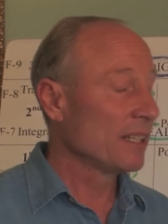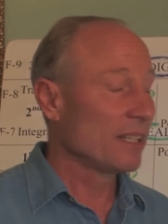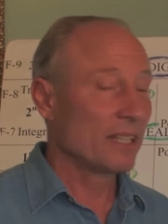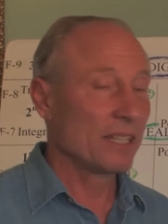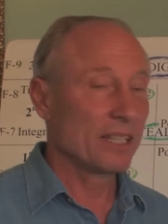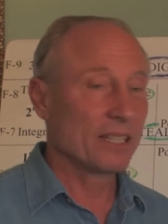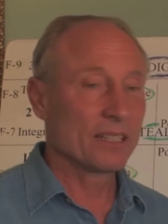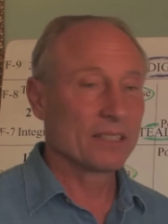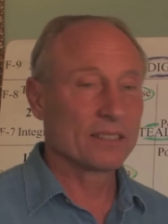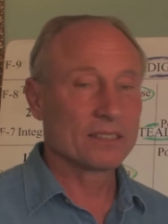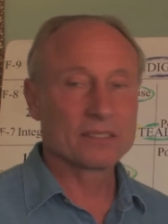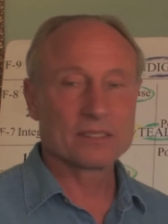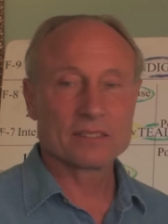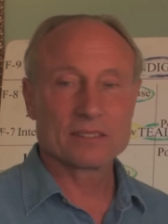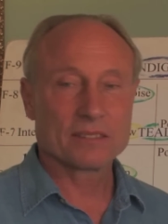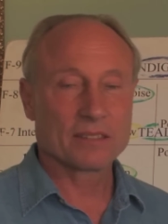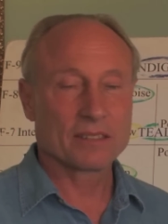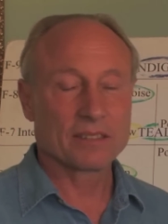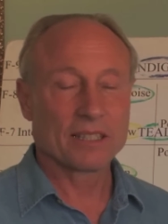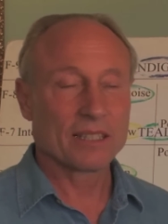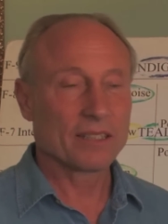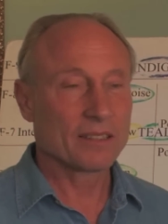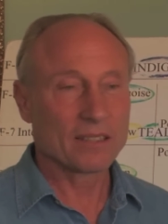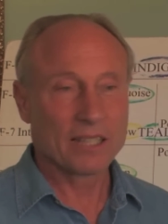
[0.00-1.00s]
is
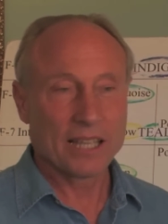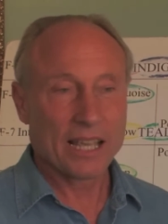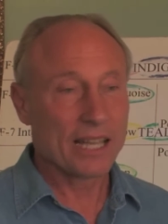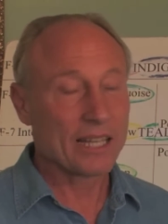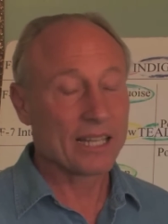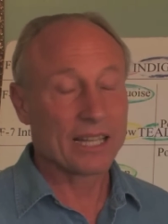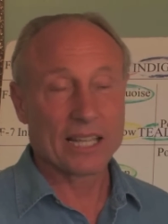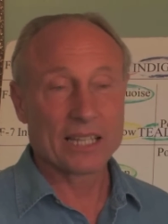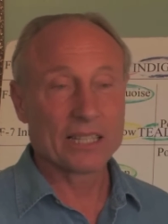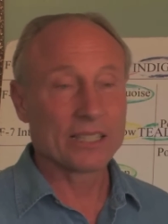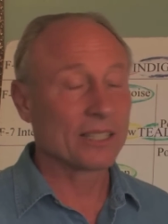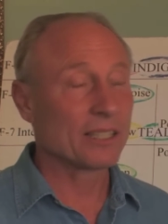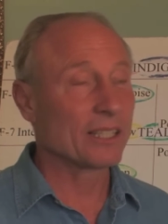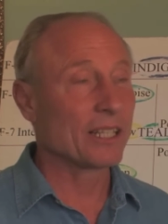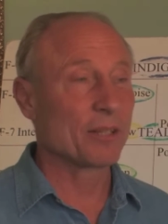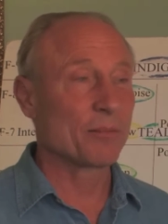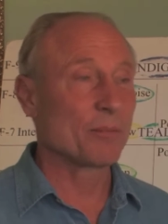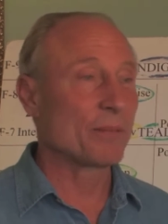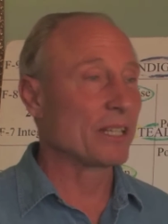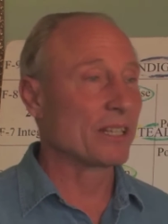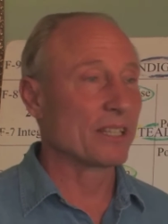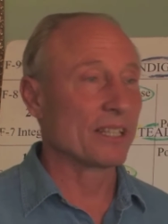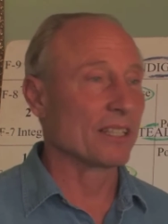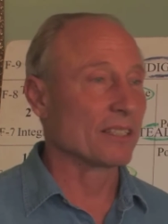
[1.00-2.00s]
and, and he'll
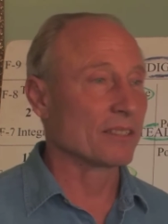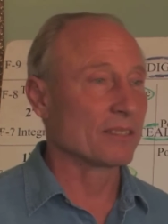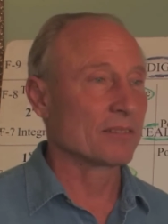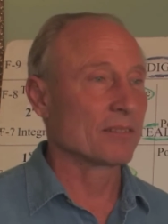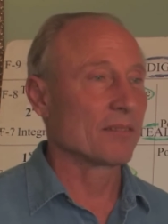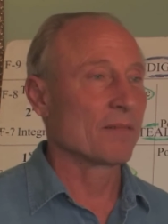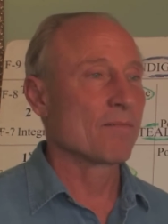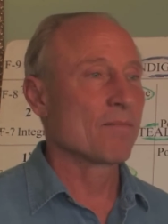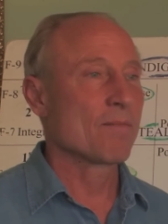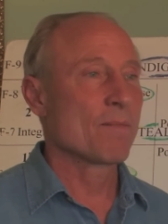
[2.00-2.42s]
admit this,